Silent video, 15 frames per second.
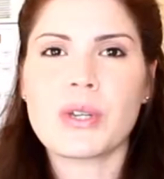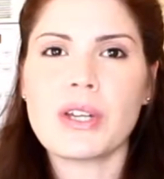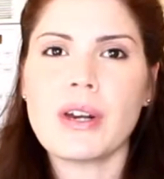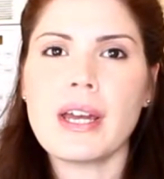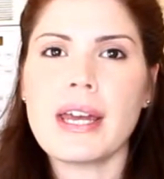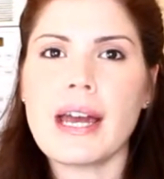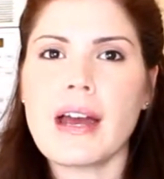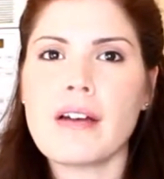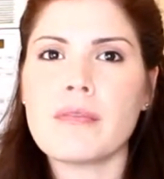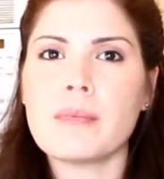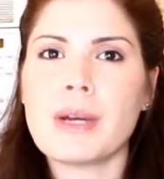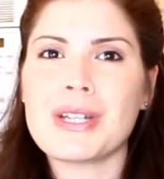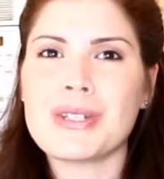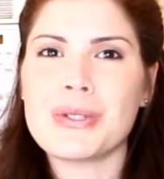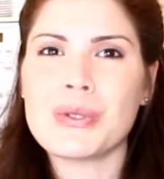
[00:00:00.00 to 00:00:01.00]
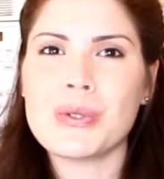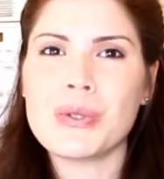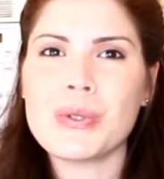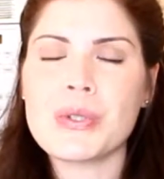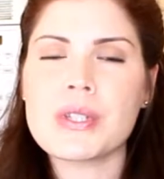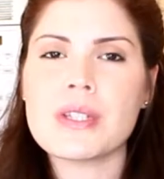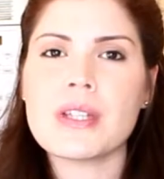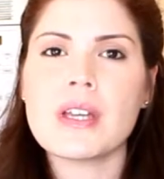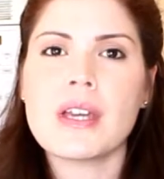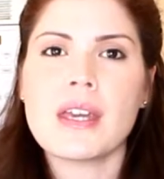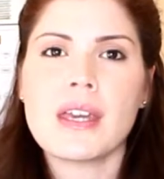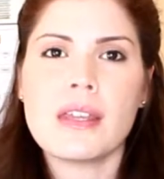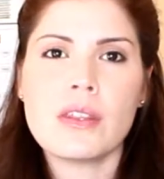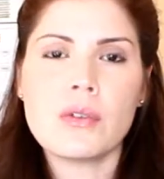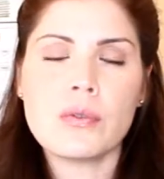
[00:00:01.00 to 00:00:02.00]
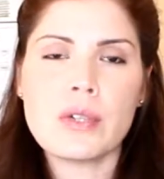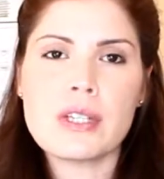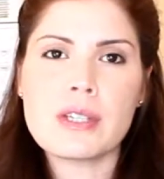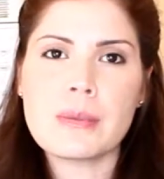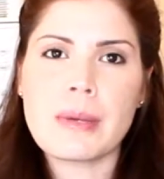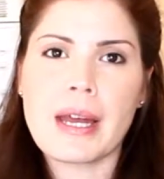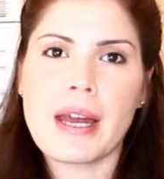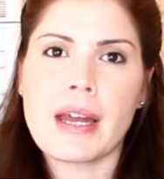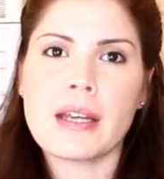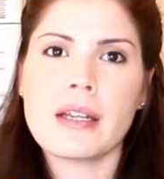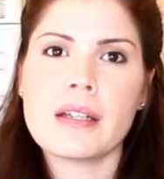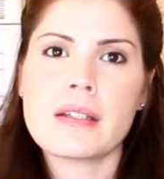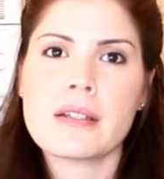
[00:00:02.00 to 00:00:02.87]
here I have my noodles in the freezer bag,